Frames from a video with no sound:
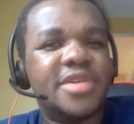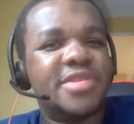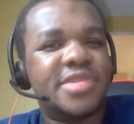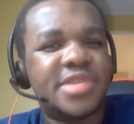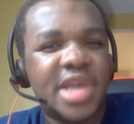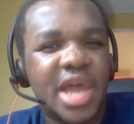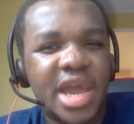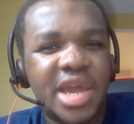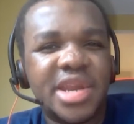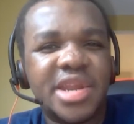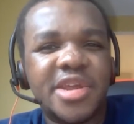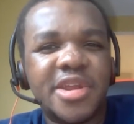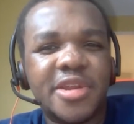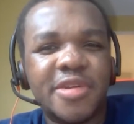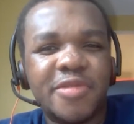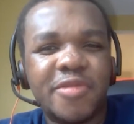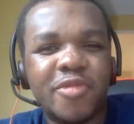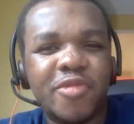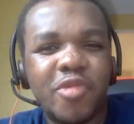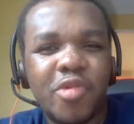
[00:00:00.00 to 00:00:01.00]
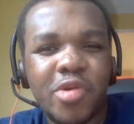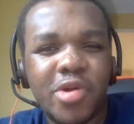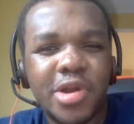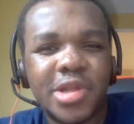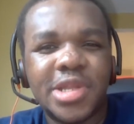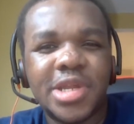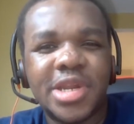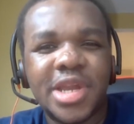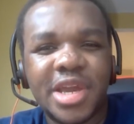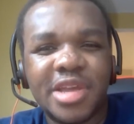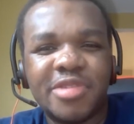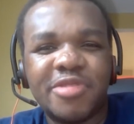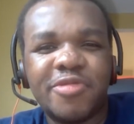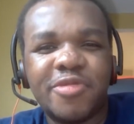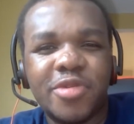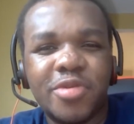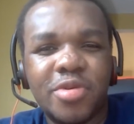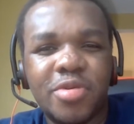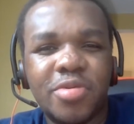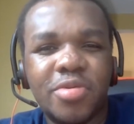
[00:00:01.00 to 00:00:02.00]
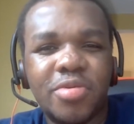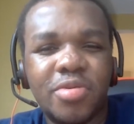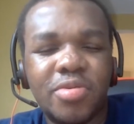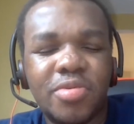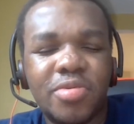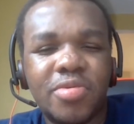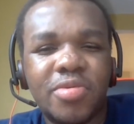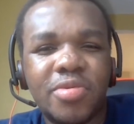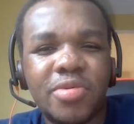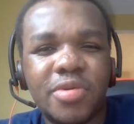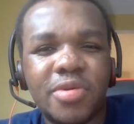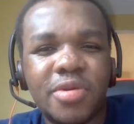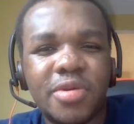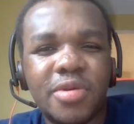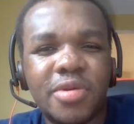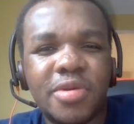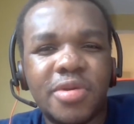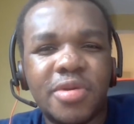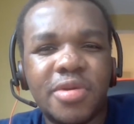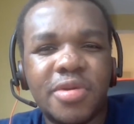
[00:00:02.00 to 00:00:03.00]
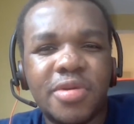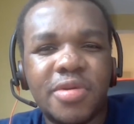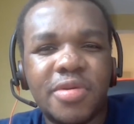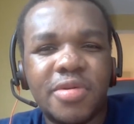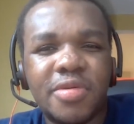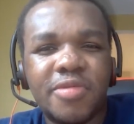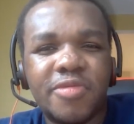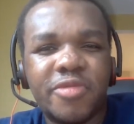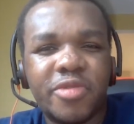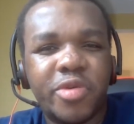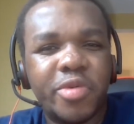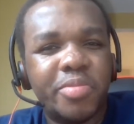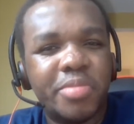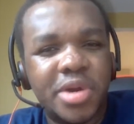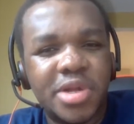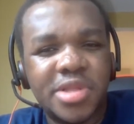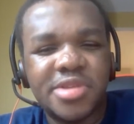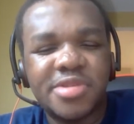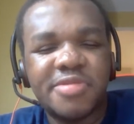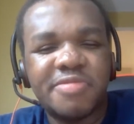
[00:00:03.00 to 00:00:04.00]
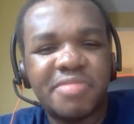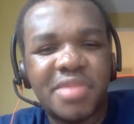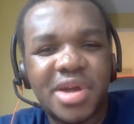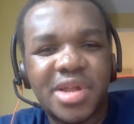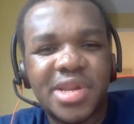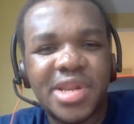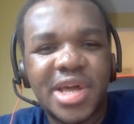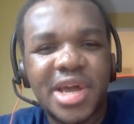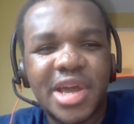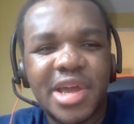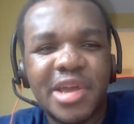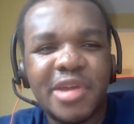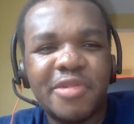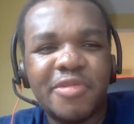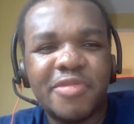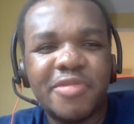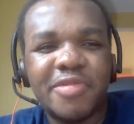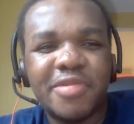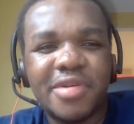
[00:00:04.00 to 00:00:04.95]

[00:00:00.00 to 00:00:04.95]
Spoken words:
excited for the next few months of my life,